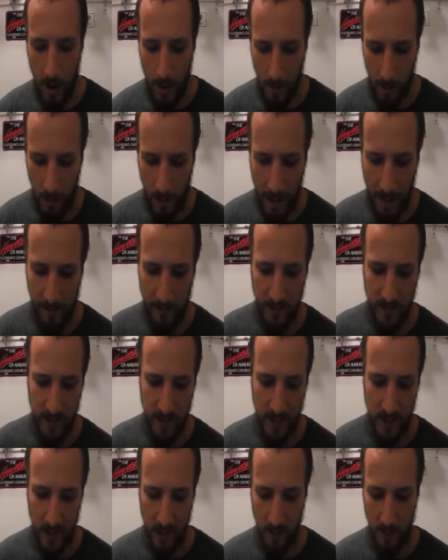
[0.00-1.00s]
a lot of
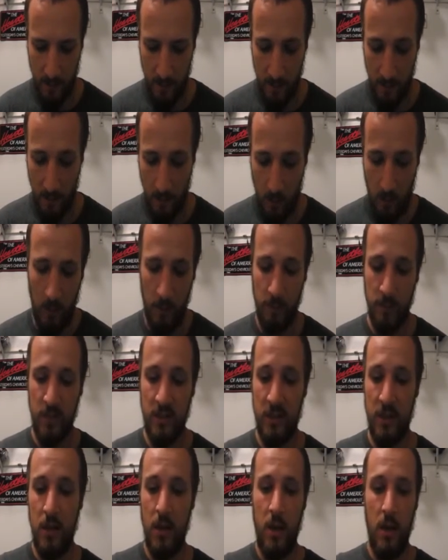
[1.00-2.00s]
stick worms.